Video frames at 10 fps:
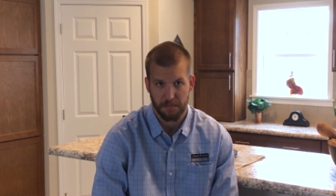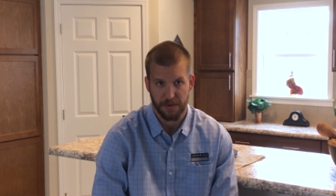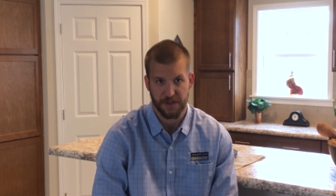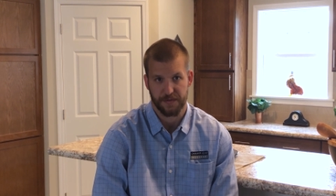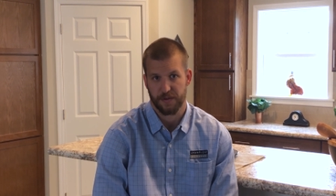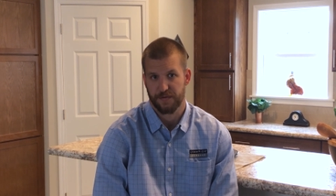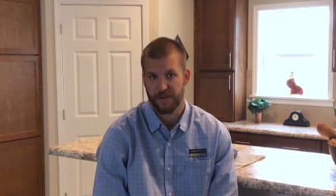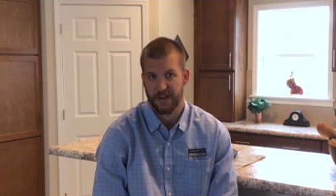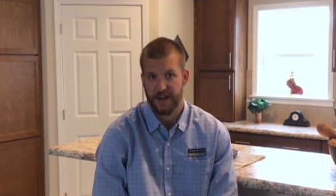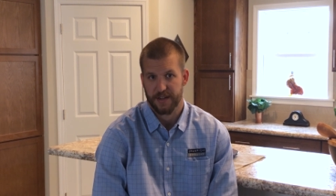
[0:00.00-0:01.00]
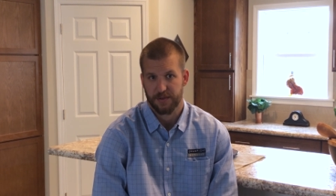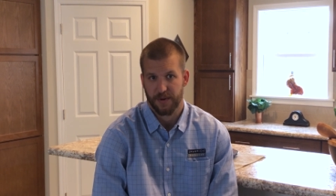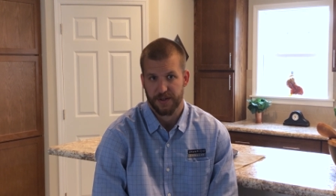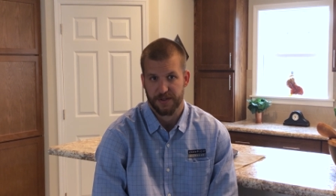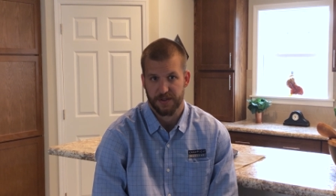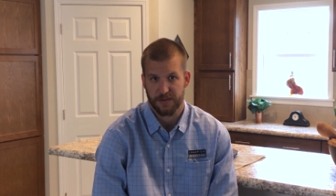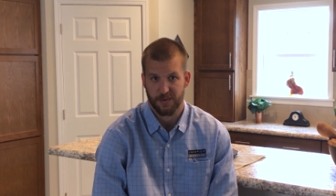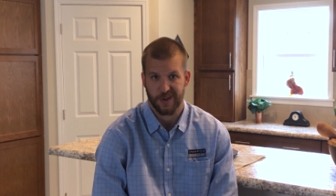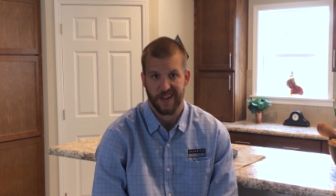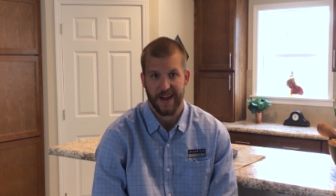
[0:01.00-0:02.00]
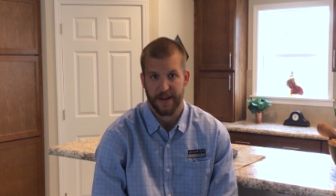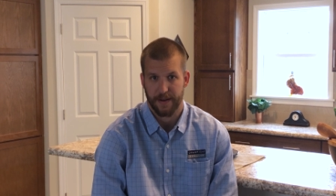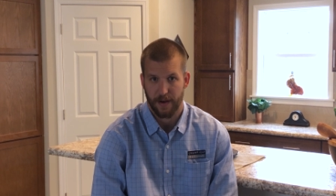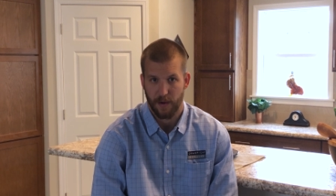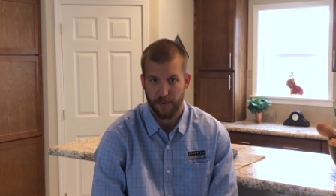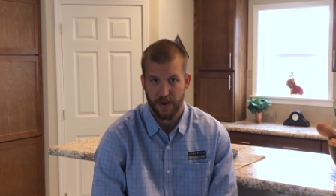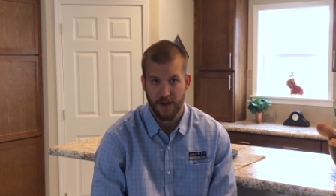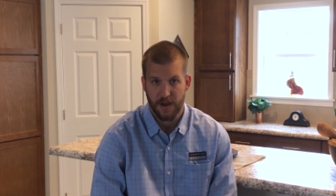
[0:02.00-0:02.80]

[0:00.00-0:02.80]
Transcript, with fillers: Please feel free to ask questions, we're glad to help.